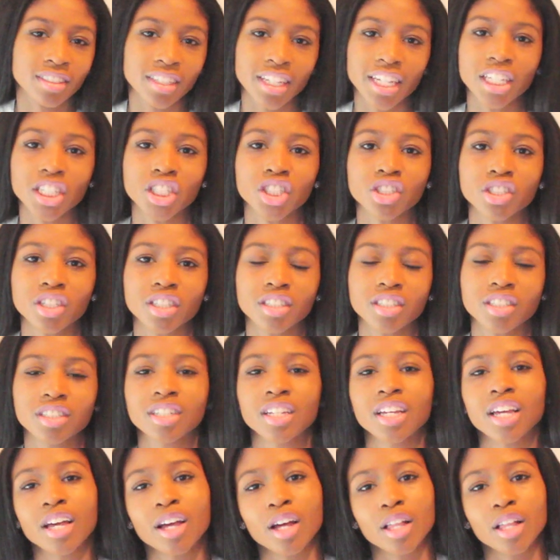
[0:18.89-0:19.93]
It's just,
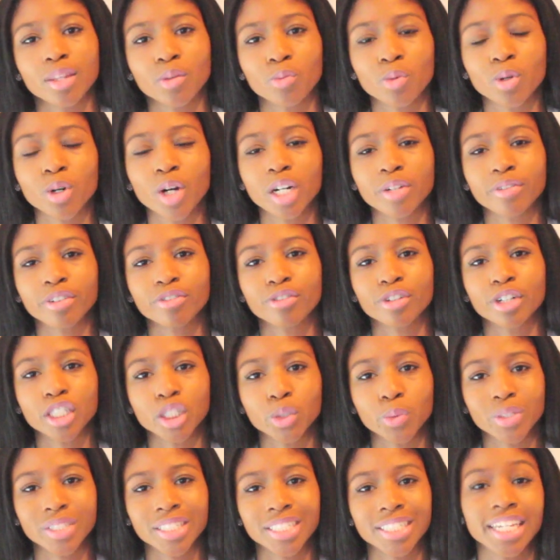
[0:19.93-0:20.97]
we're going to refer
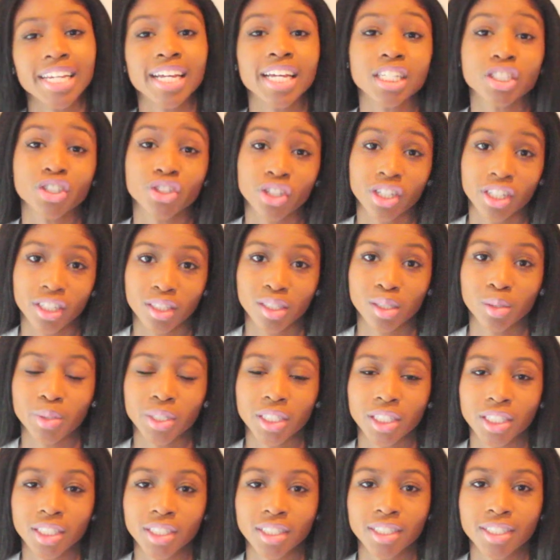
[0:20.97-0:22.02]
to it today as your
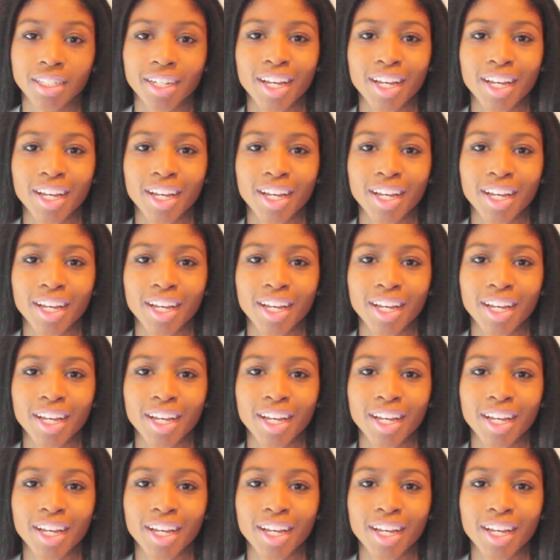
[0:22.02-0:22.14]
intuition.